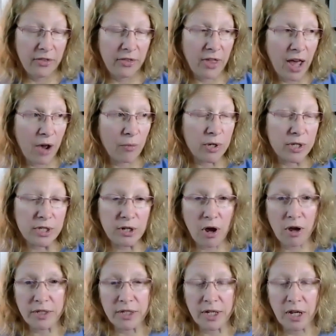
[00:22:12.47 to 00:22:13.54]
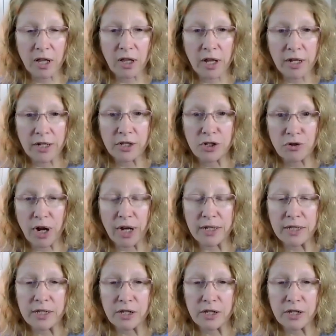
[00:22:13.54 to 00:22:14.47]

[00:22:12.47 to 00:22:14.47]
that was causing a lot of stress.